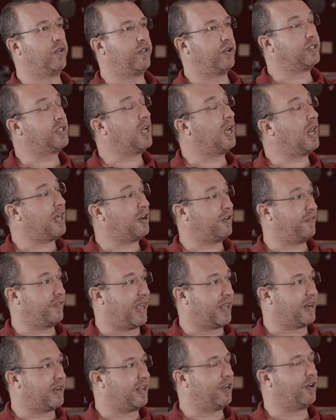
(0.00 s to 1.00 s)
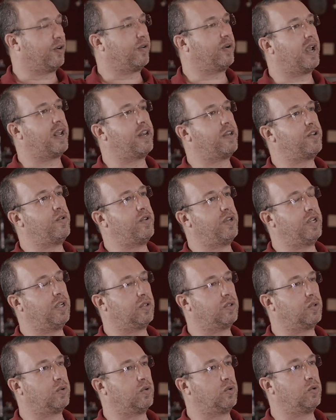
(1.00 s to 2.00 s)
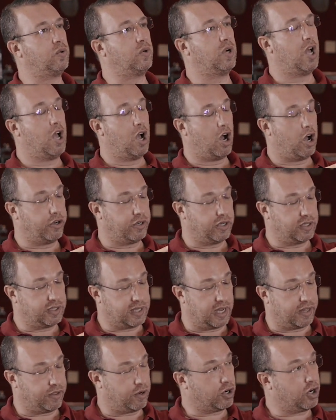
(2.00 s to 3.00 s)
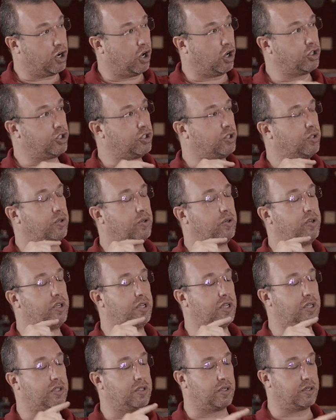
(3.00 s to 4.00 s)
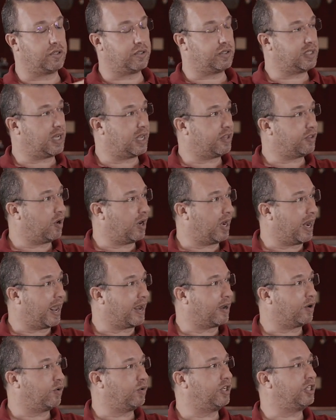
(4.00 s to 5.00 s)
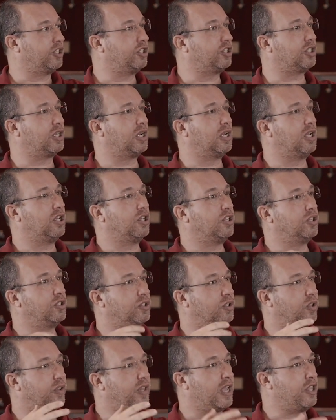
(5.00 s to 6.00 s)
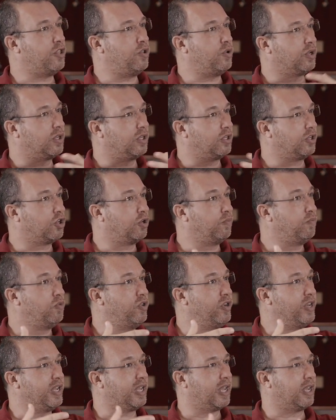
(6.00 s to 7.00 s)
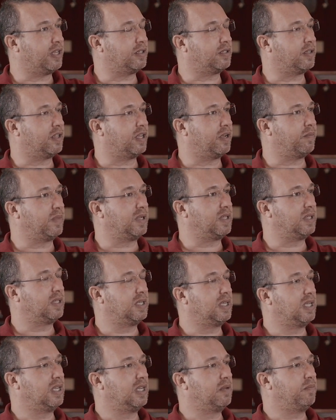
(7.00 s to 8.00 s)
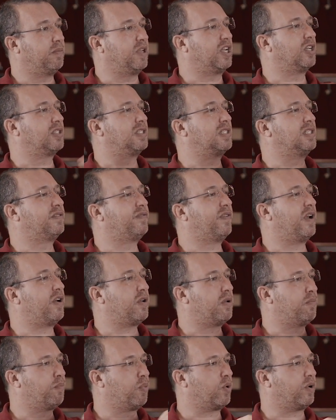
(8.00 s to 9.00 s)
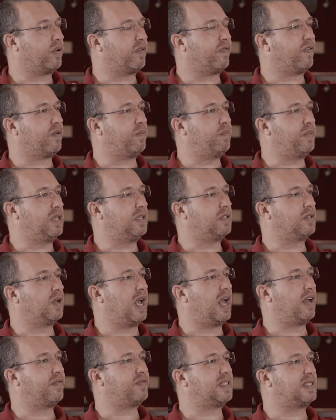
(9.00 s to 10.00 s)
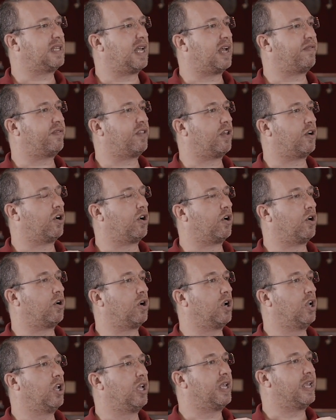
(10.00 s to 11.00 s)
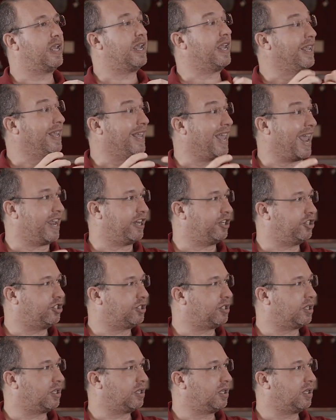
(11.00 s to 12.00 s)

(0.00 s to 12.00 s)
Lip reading: there's a lot of that here, and you need to understand their culture, you need to understand their language so that you can communicate to them, because it's very important for me to have staff that are engaged.